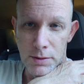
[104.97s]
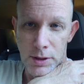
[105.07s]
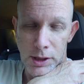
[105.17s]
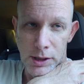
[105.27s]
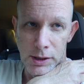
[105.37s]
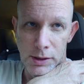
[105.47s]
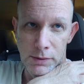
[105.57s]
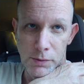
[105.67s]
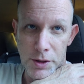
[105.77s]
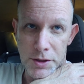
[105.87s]
uh,
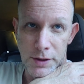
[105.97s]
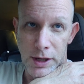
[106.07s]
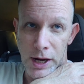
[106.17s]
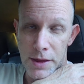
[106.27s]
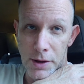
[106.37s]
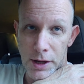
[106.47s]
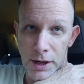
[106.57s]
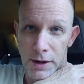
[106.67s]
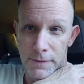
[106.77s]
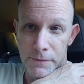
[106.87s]
was, I thought,
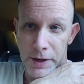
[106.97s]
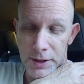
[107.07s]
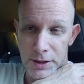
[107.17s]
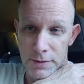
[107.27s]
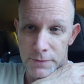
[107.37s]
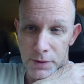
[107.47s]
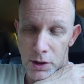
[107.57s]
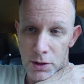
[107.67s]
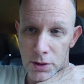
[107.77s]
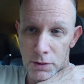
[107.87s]
an effective
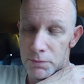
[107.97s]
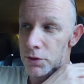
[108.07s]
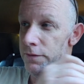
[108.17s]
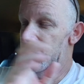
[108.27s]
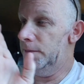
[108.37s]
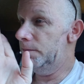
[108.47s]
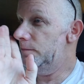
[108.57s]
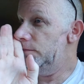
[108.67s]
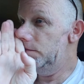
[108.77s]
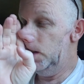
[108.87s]
horror movie
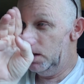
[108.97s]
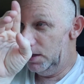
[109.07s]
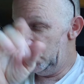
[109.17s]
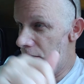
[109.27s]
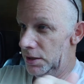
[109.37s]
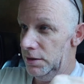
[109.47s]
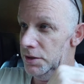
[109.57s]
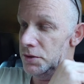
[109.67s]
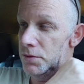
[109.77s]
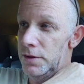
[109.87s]
done in the
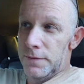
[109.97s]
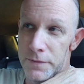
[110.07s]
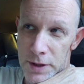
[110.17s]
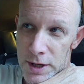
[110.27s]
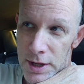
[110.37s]
sort of